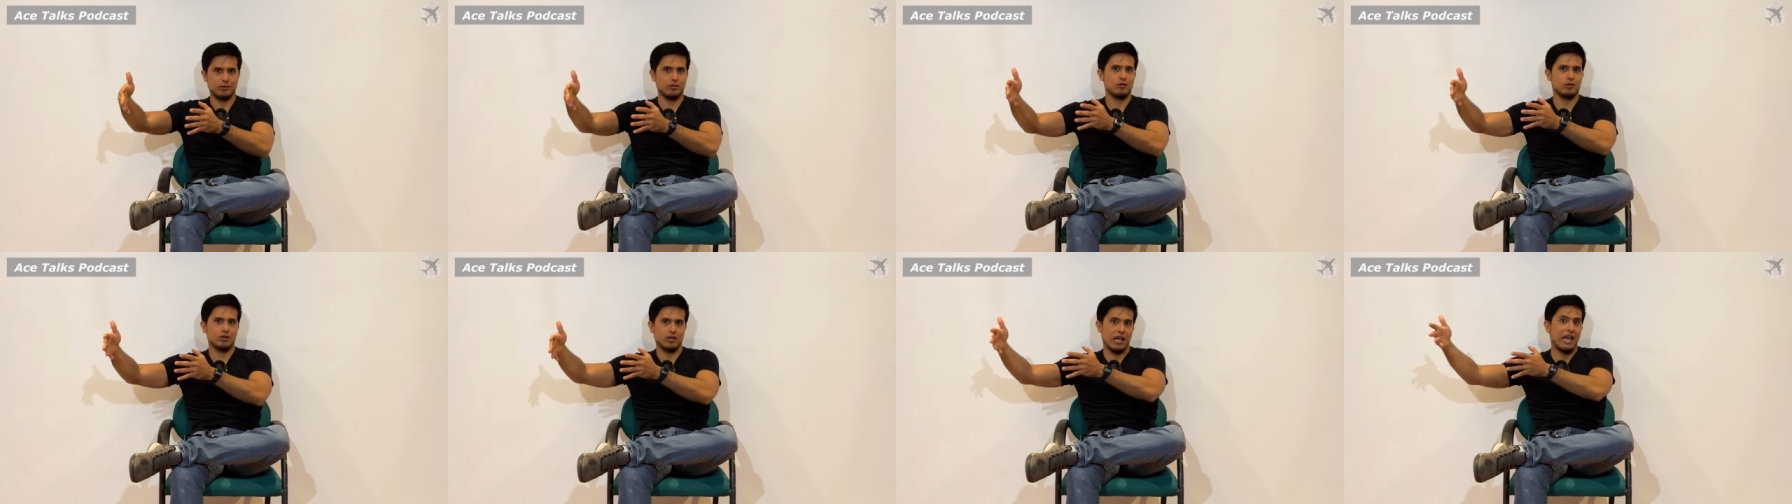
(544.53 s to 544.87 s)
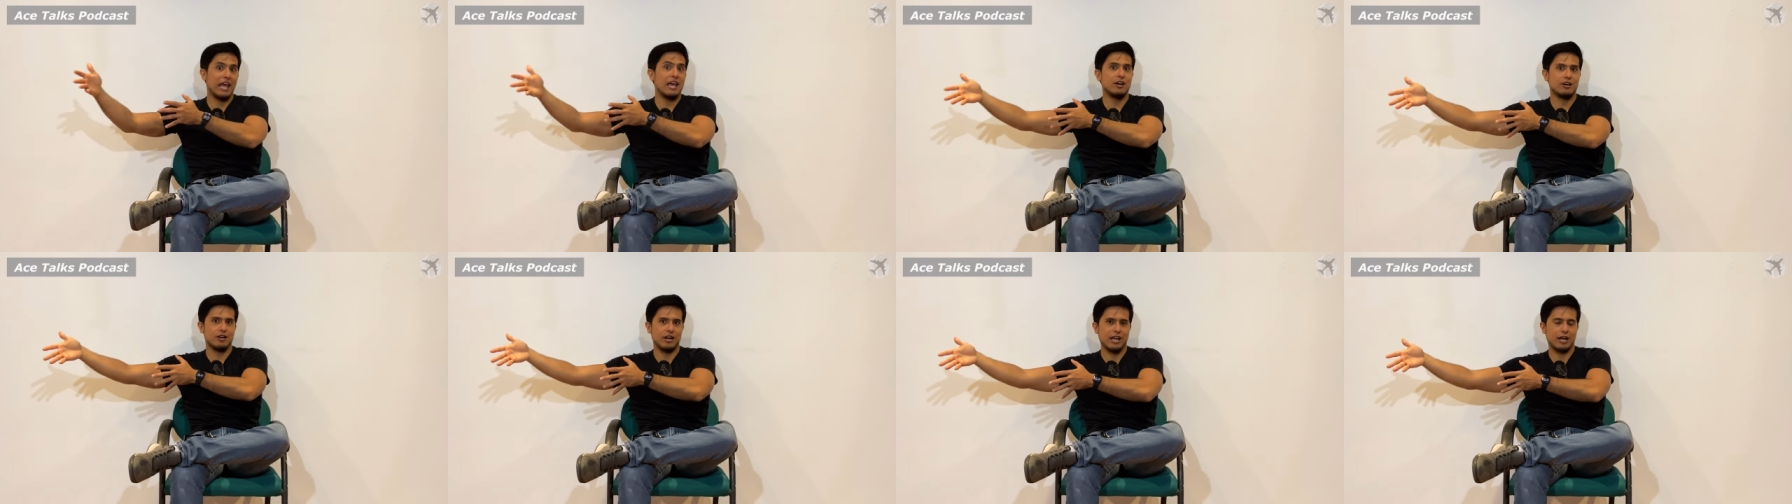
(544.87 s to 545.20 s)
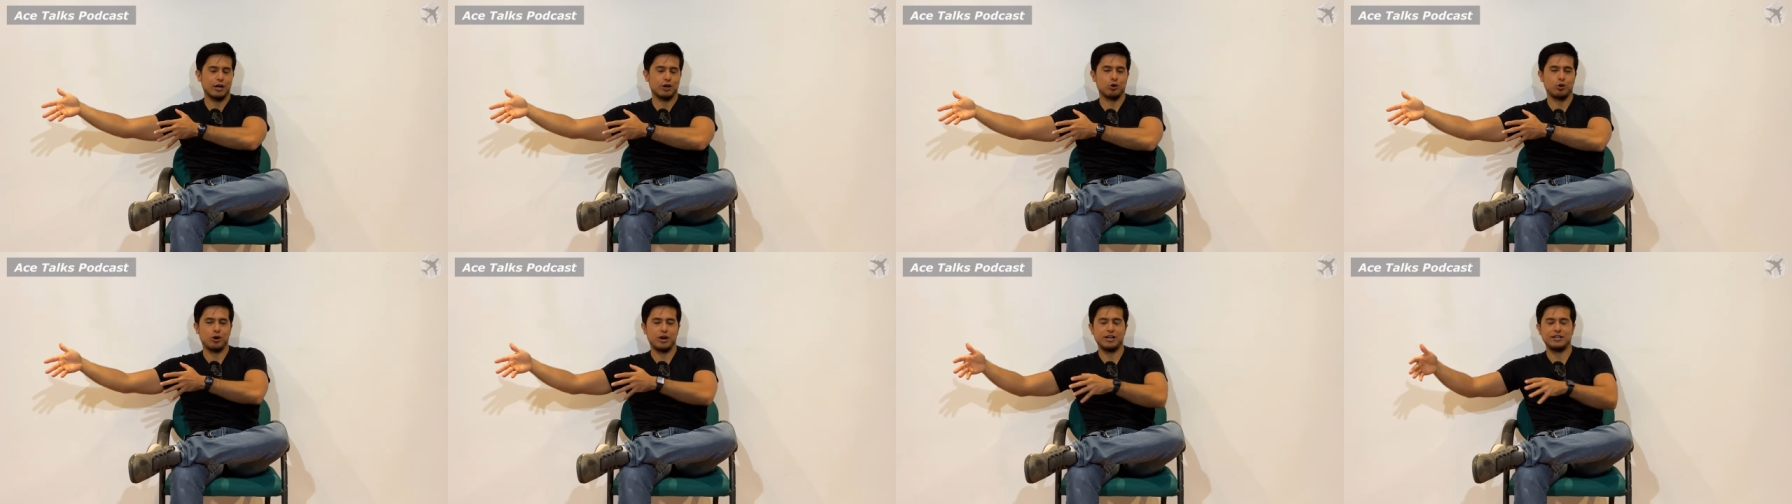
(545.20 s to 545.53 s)
the internet
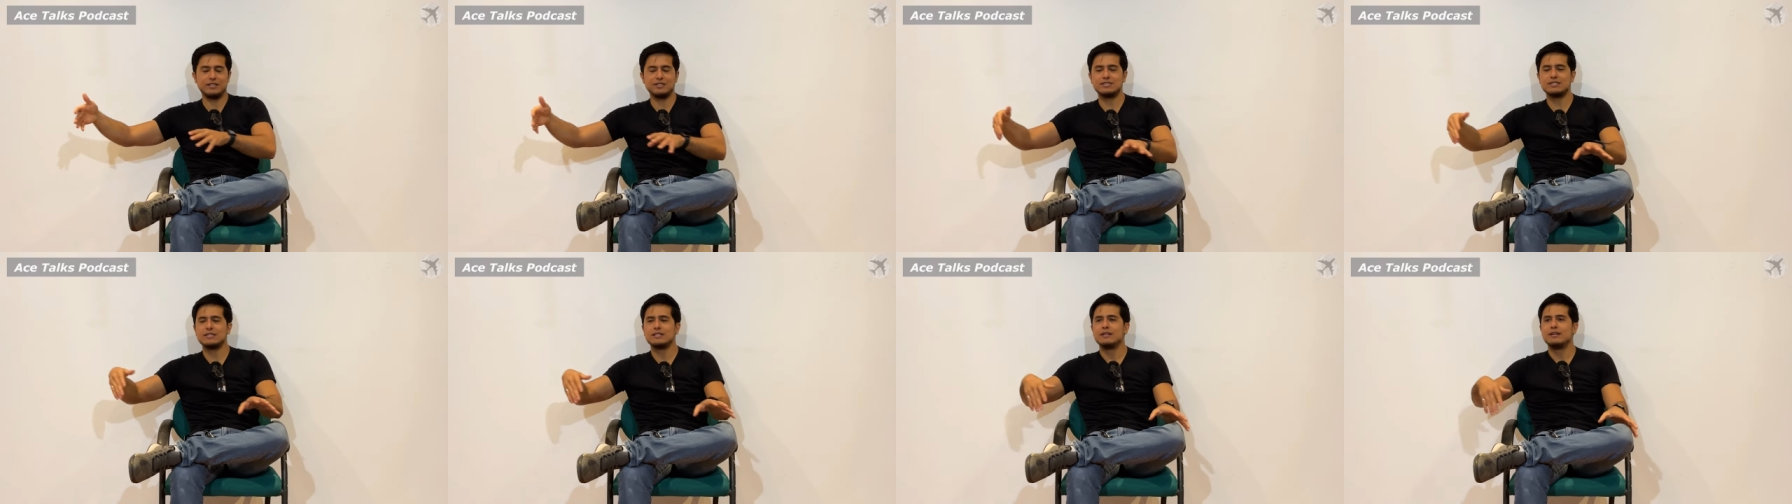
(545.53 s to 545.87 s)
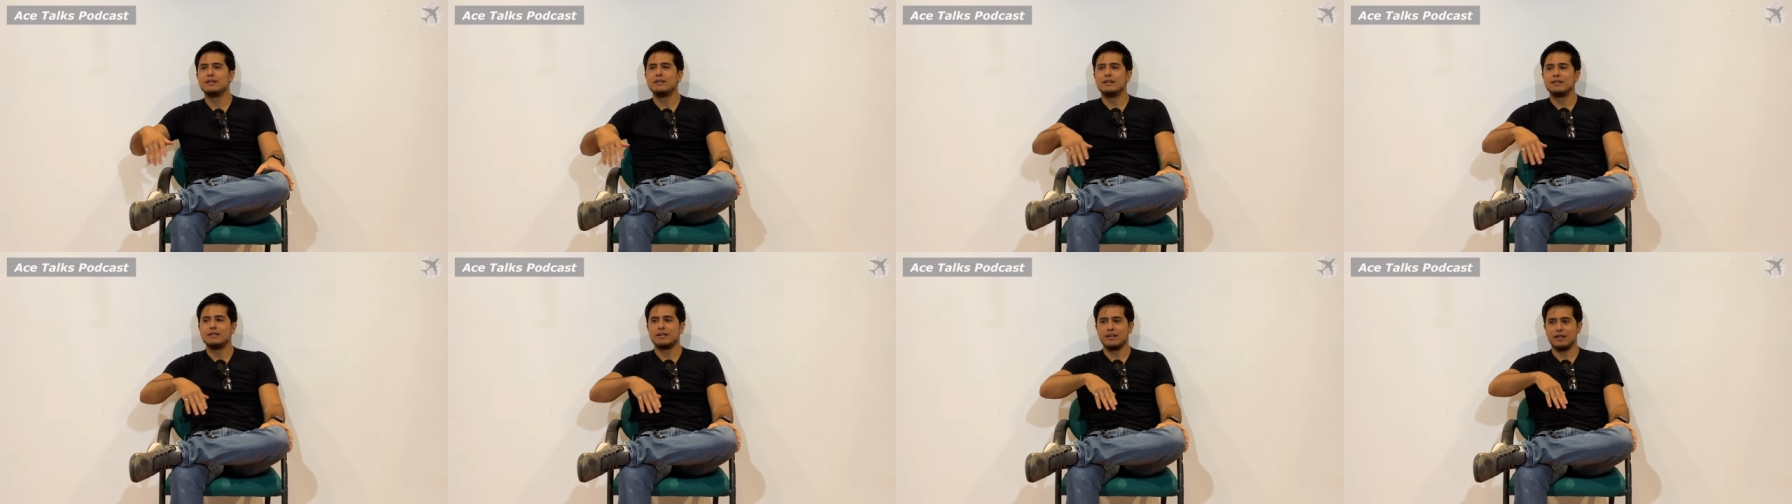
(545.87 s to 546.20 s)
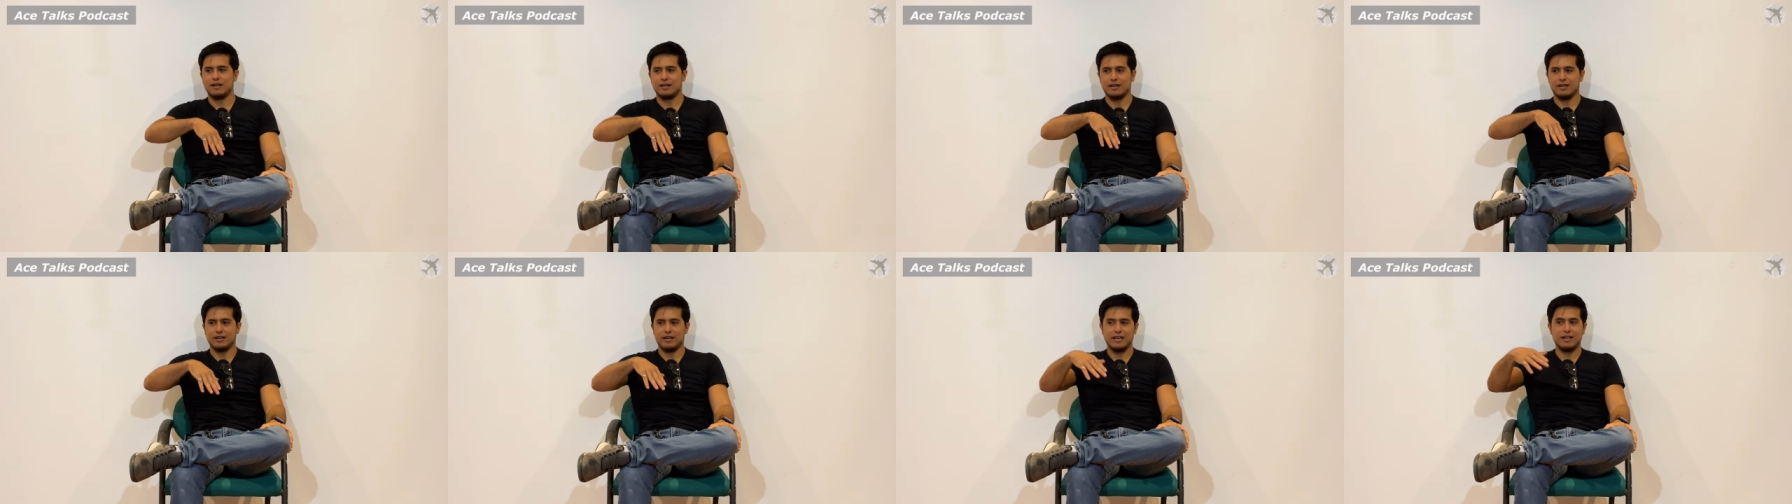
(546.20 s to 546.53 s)
craze,
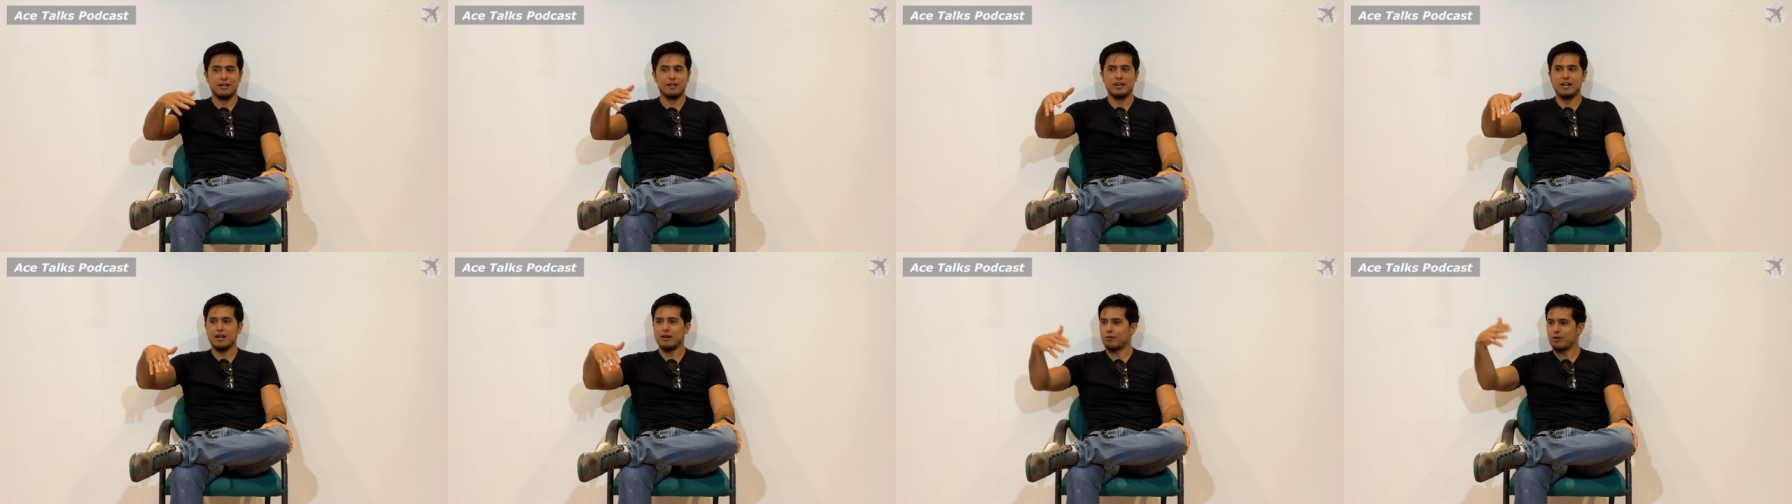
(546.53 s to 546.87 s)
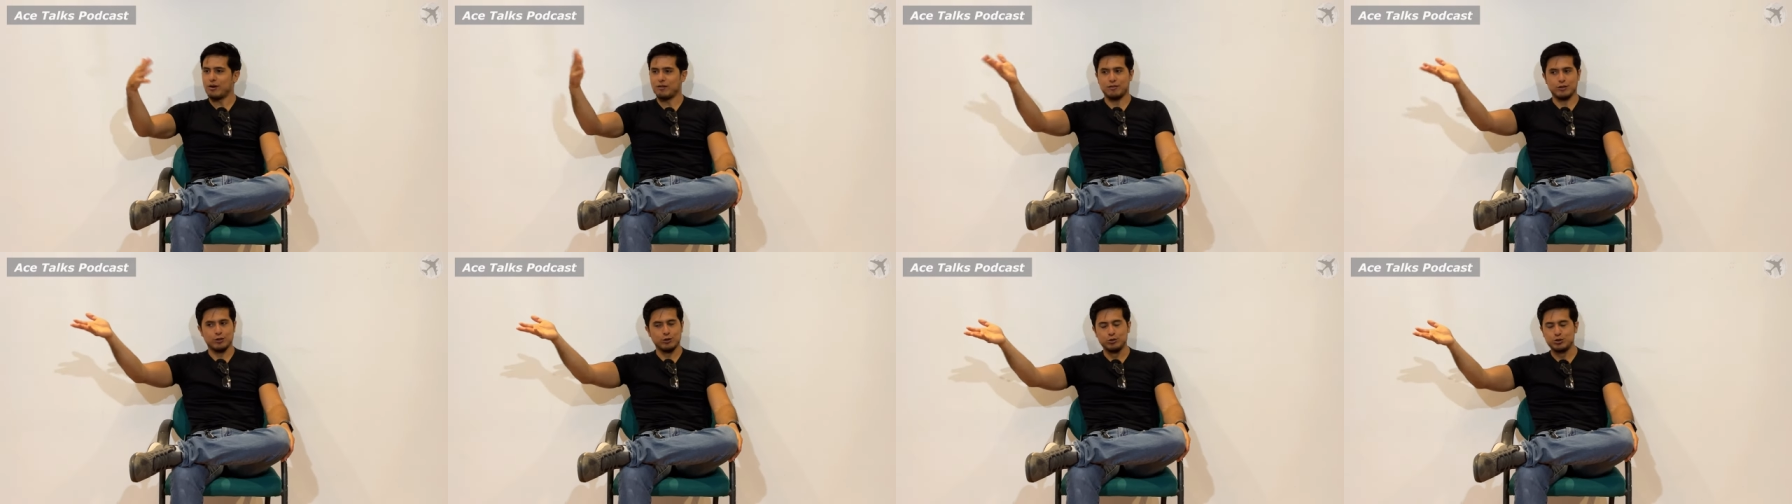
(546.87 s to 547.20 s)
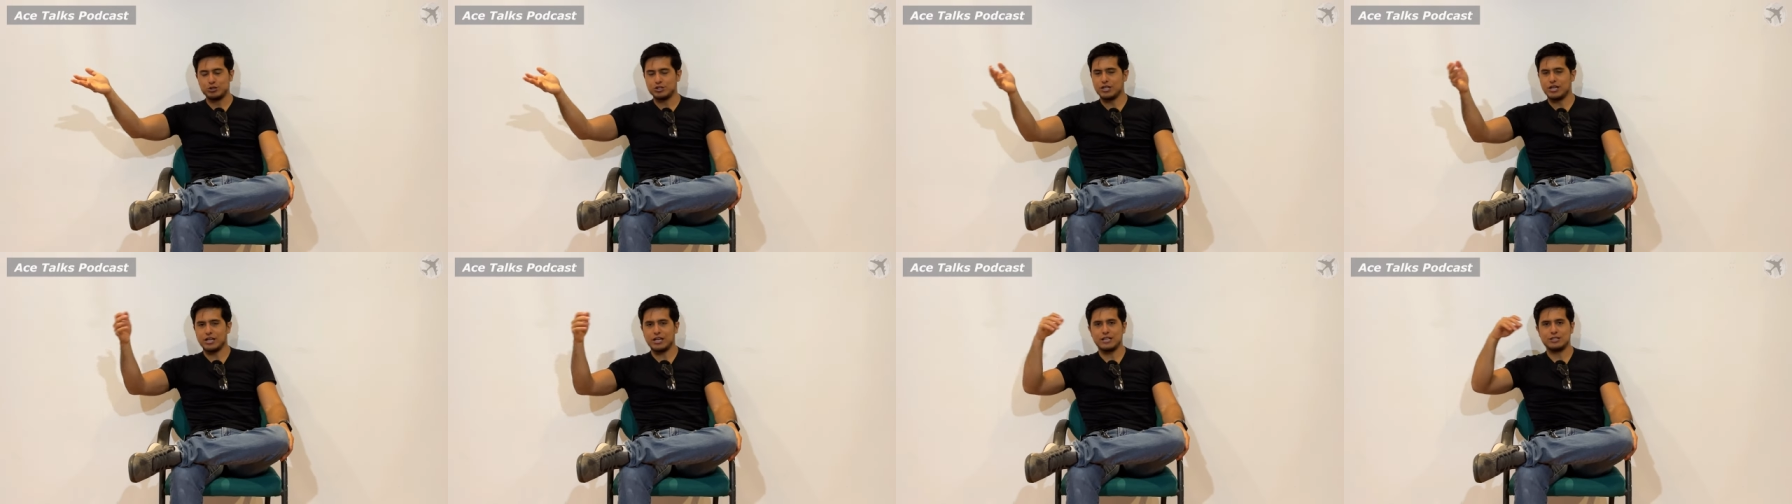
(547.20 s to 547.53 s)
the internet
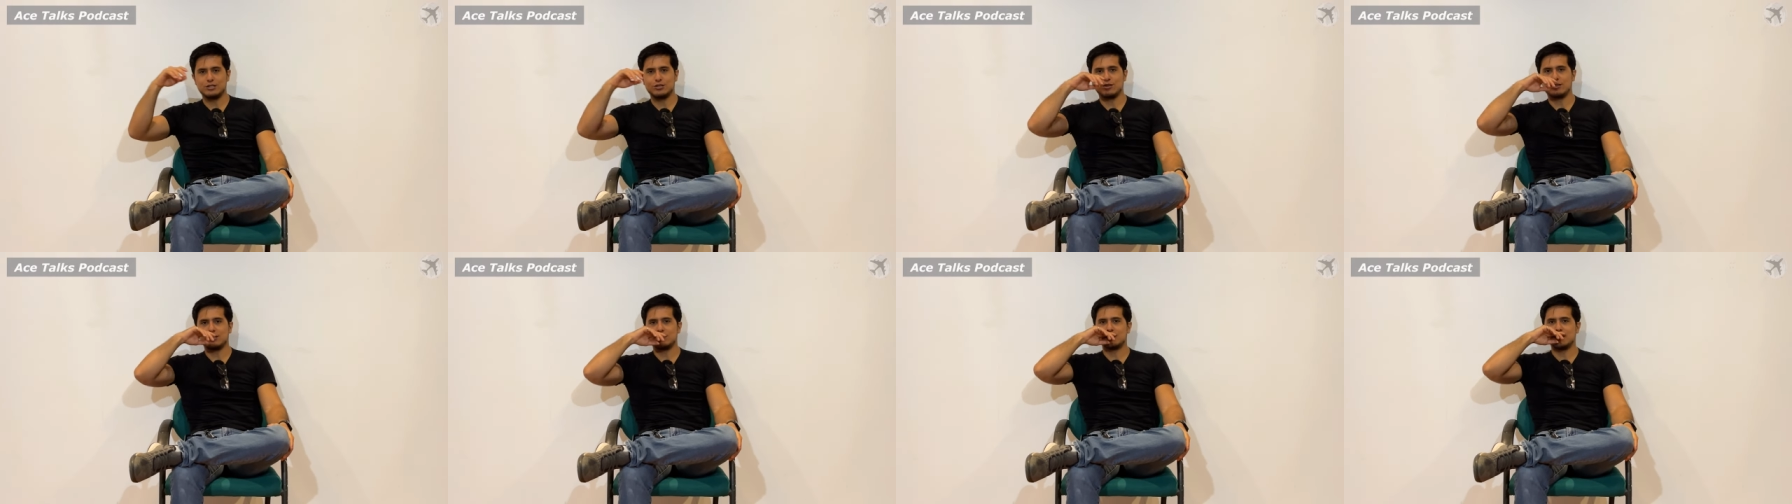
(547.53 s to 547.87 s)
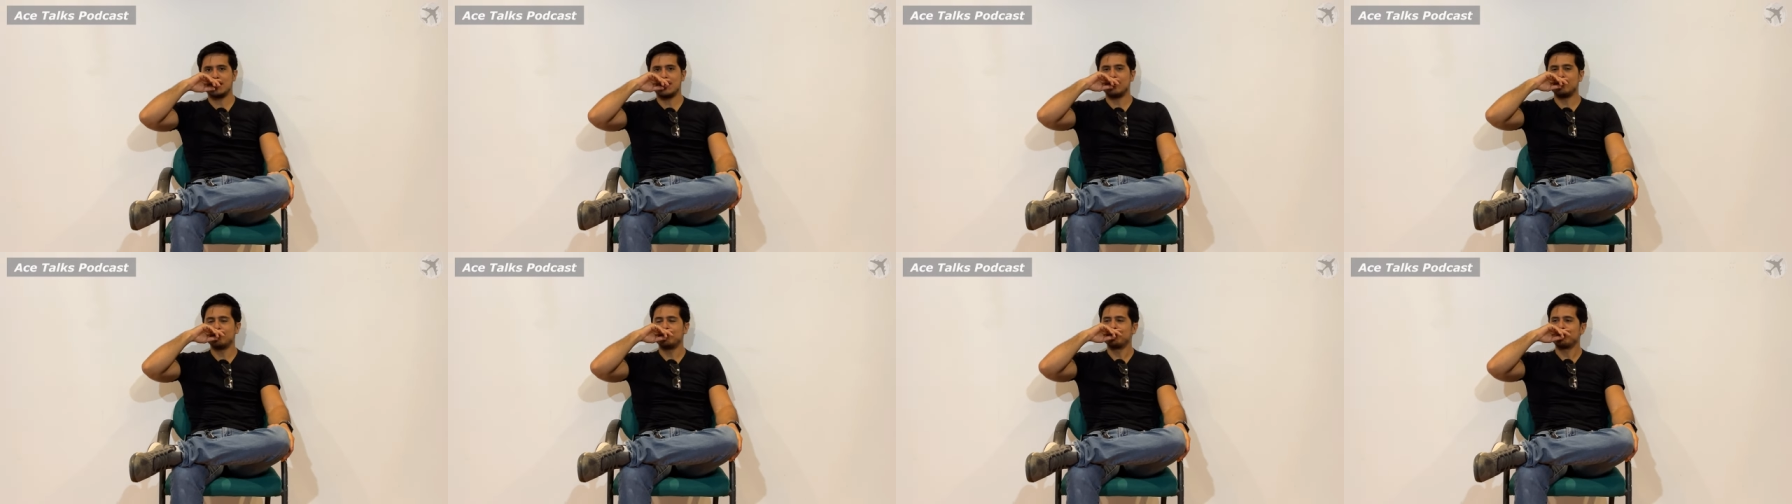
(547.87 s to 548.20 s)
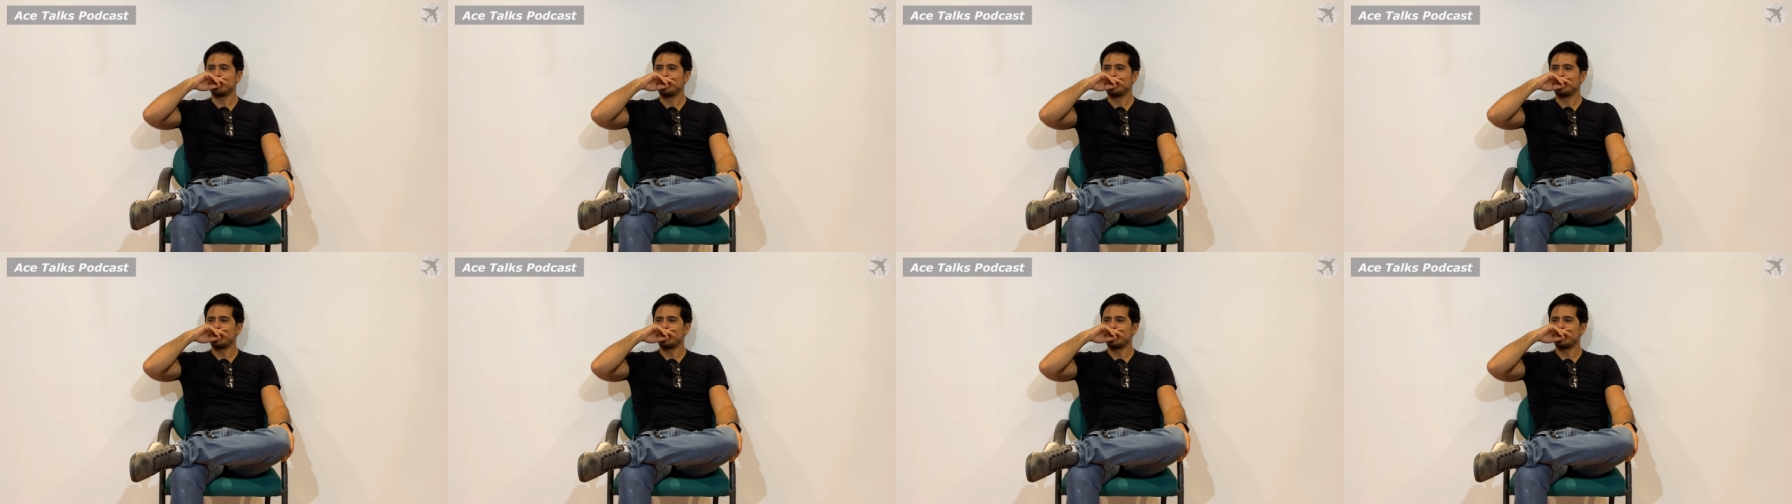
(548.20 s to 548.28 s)
revolution, I guess you could say,